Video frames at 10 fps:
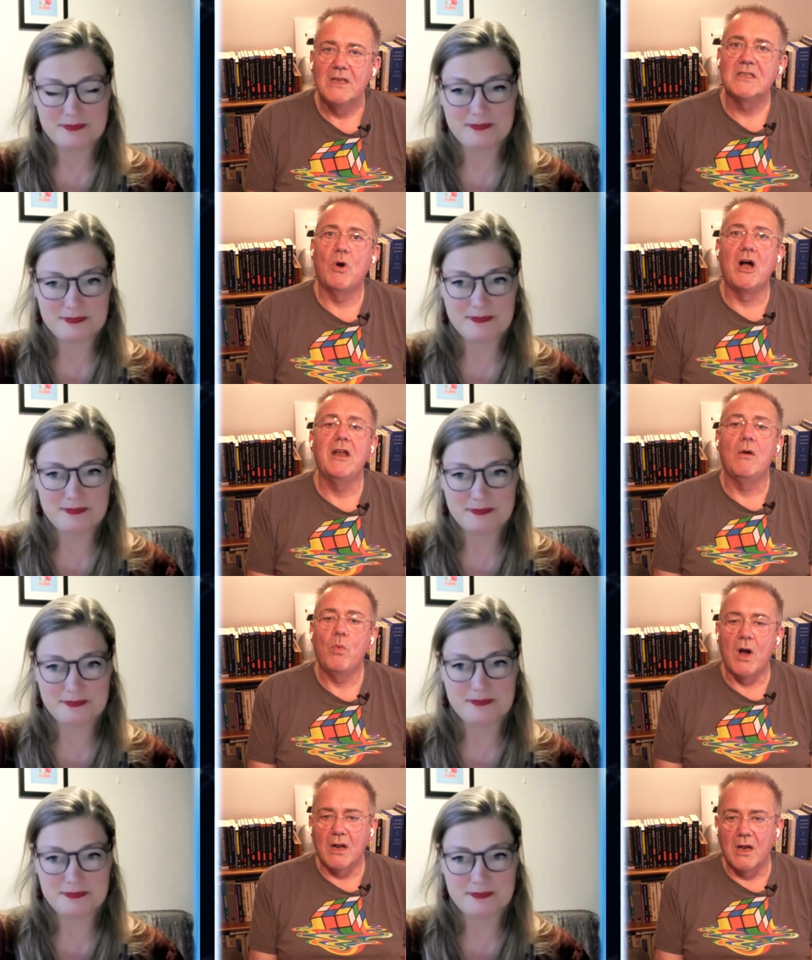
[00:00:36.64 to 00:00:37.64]
Speaker 1: So Aino,
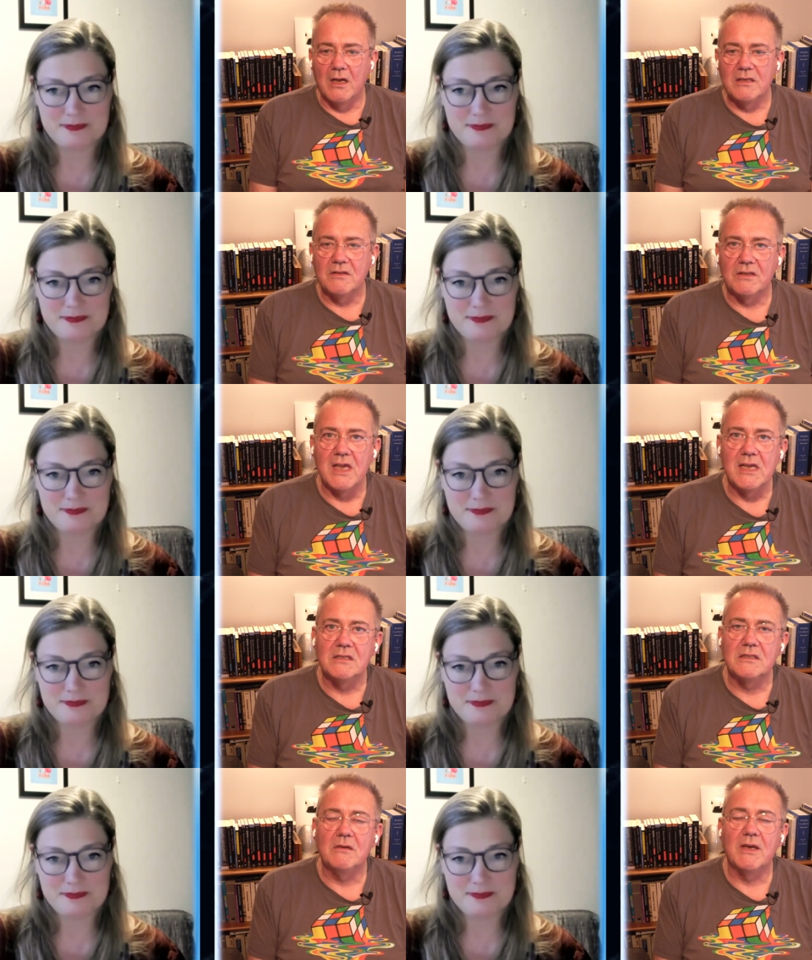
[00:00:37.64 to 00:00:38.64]
what kinds of
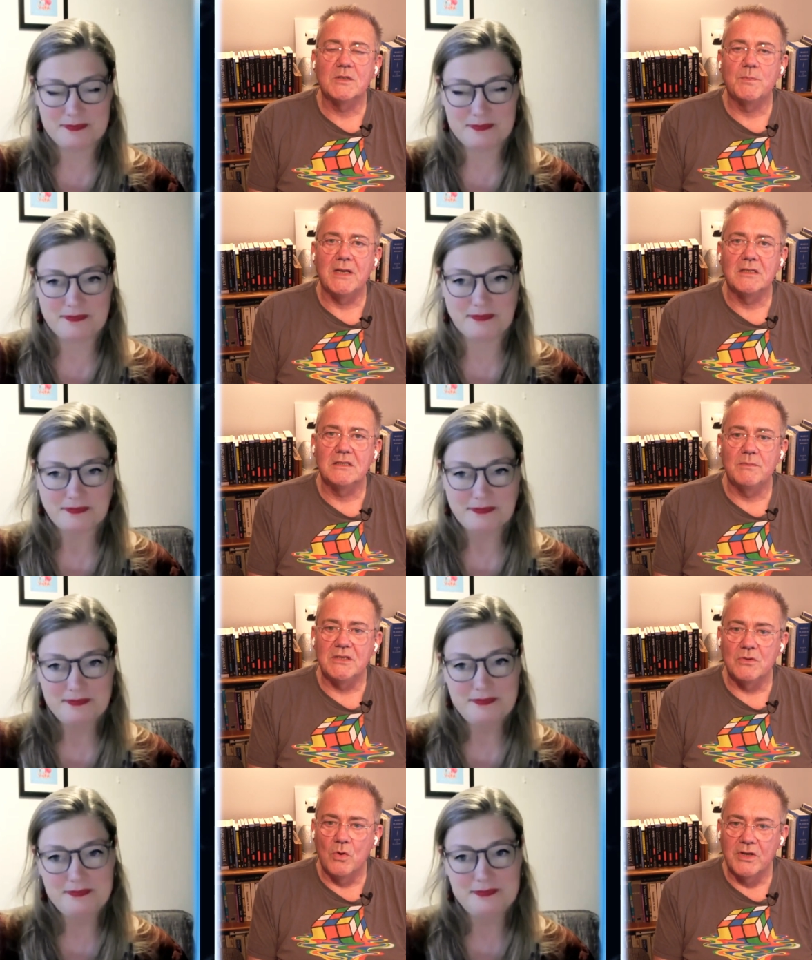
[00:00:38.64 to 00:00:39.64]
things do you expect to
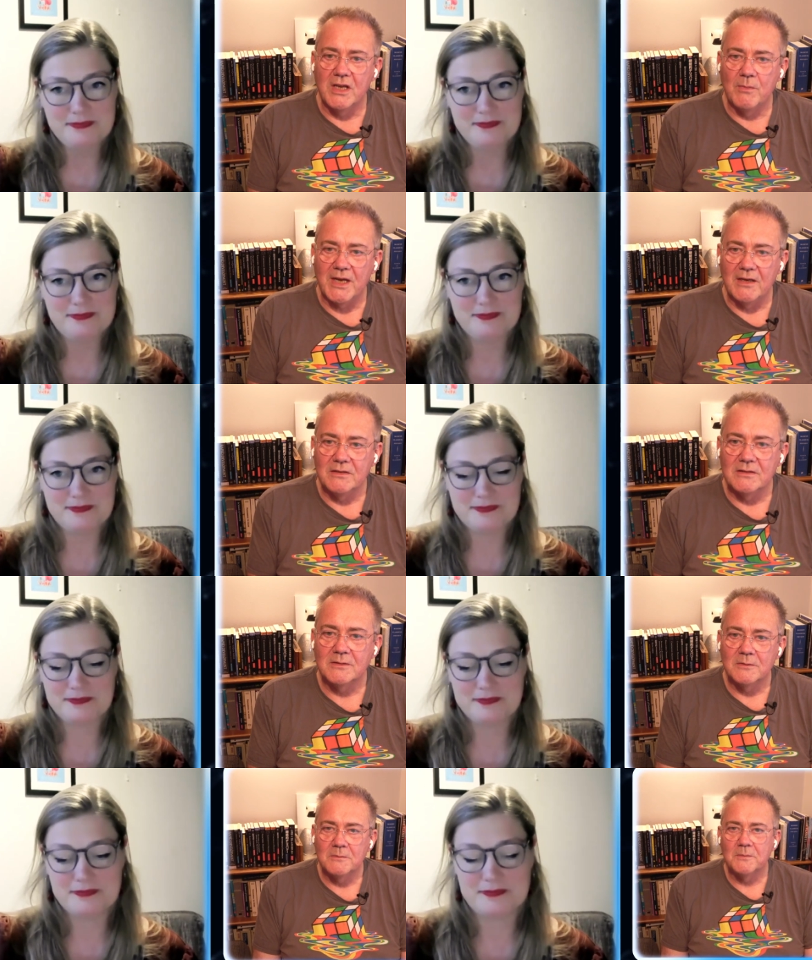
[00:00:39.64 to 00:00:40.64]
be talking about?
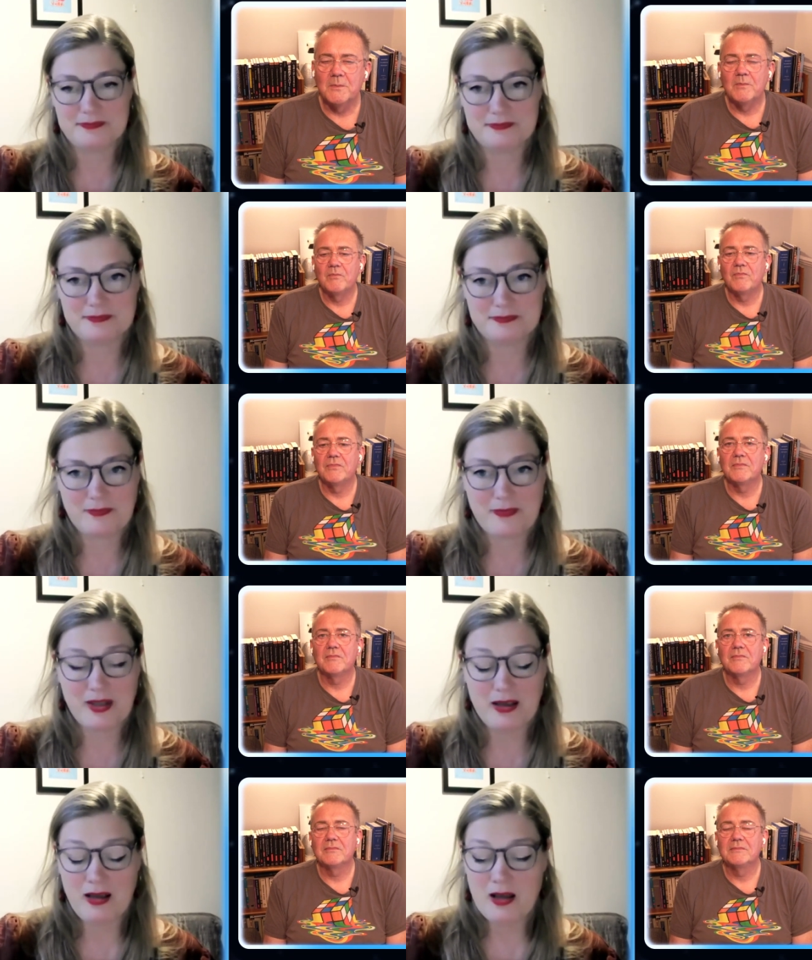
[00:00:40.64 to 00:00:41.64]

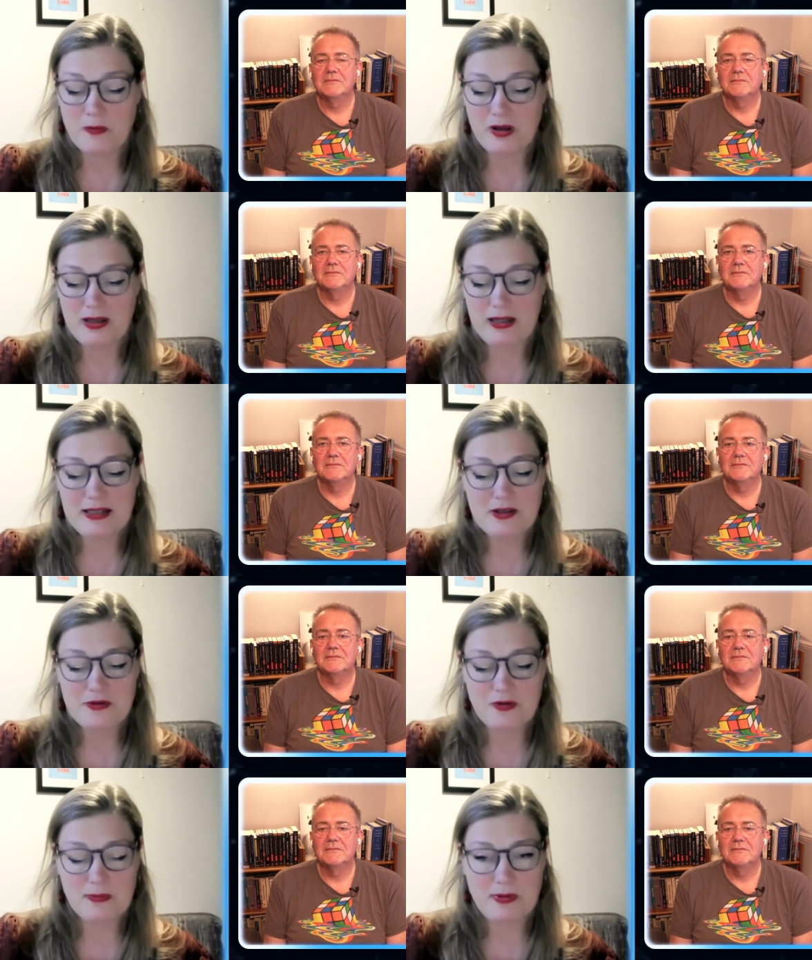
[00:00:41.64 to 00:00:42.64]
Speaker 2: Well, I like to
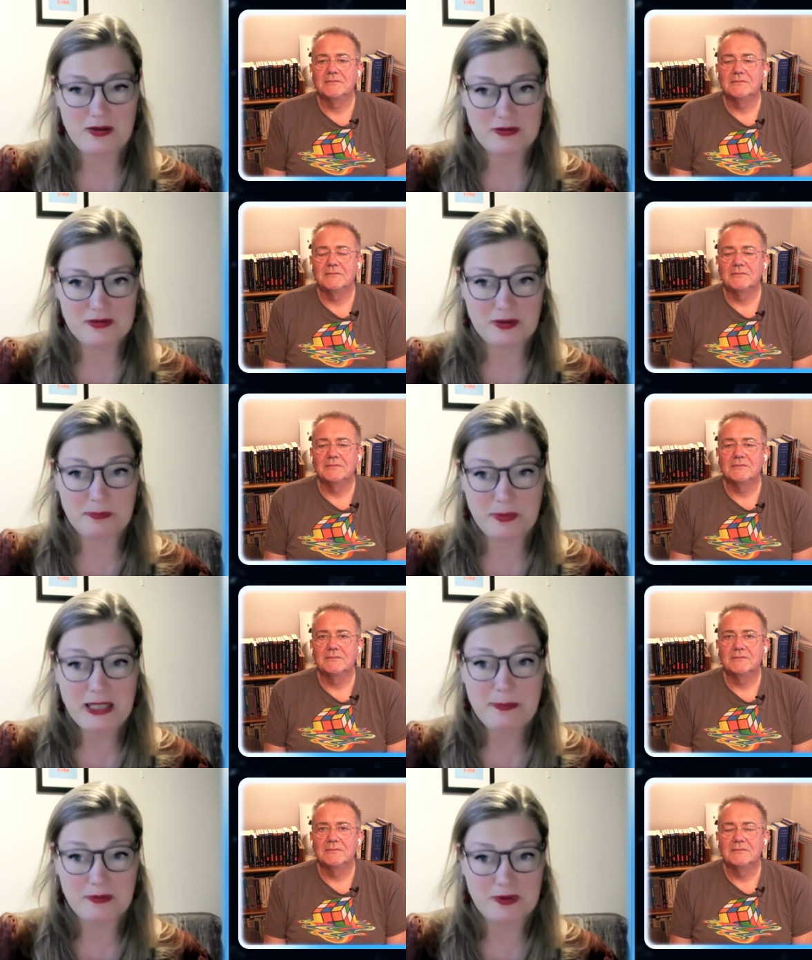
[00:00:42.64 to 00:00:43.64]
talk about the
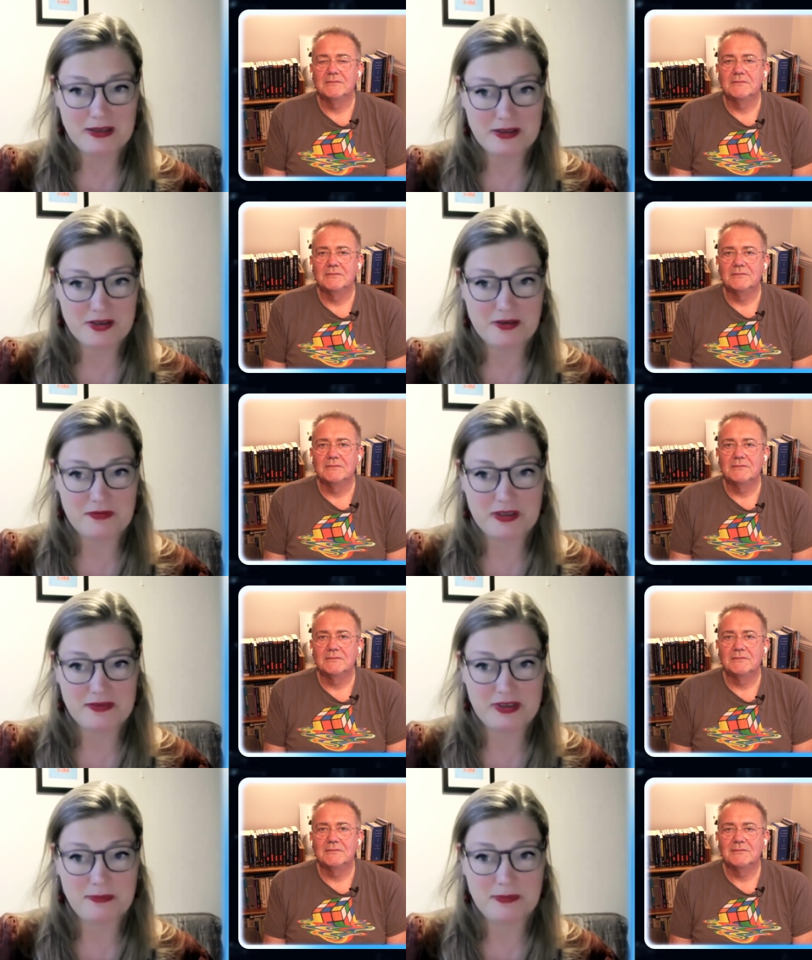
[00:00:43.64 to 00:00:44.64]
people in the software
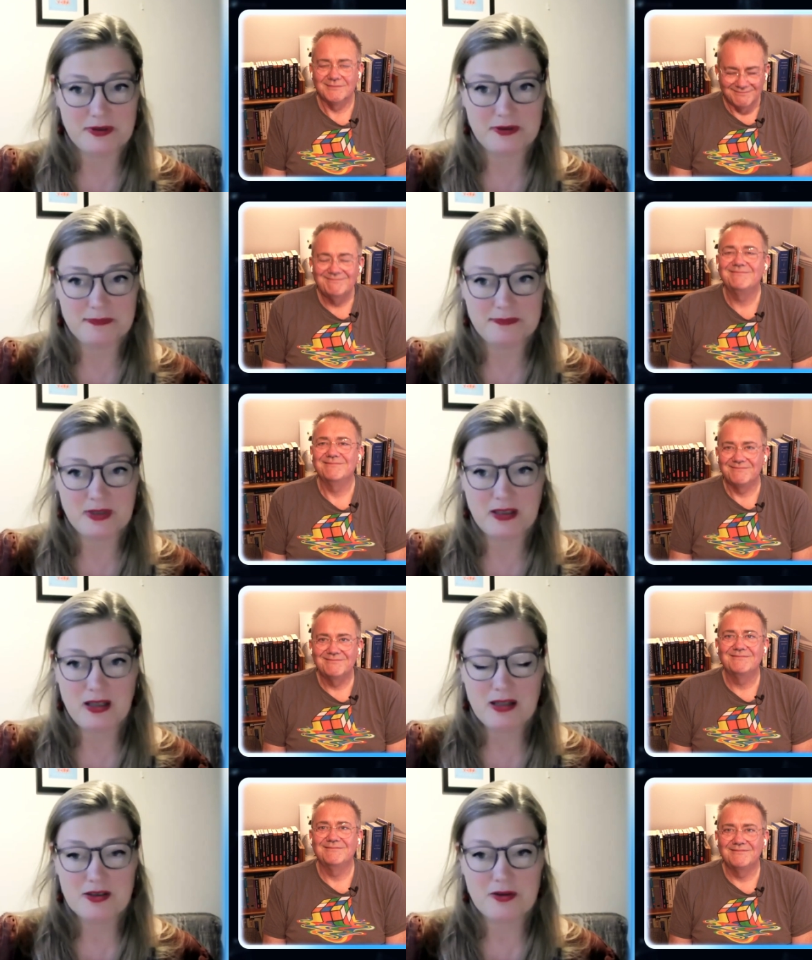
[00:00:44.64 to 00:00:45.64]
development.
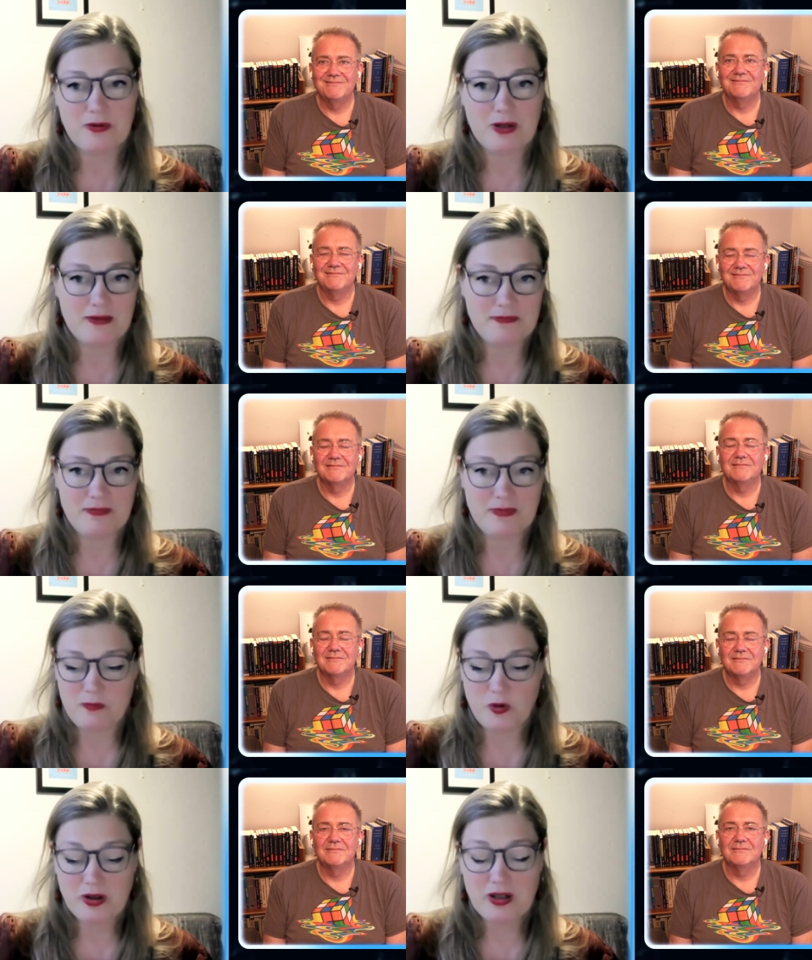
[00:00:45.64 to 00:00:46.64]
So
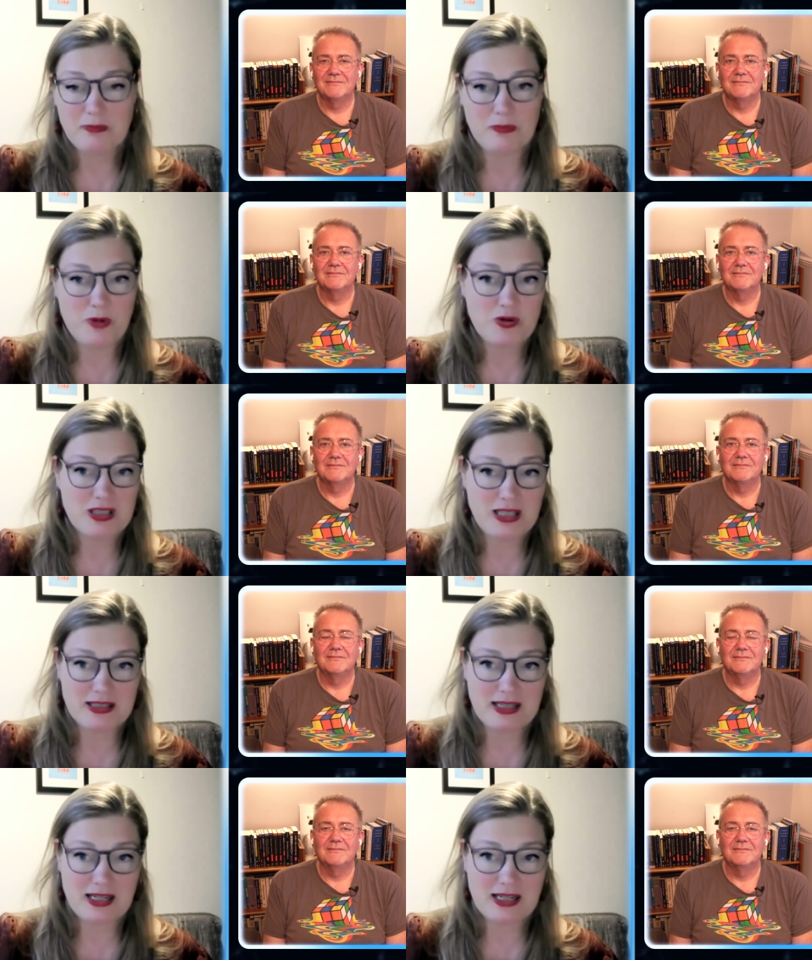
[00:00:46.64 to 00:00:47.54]
I'm working mostly as an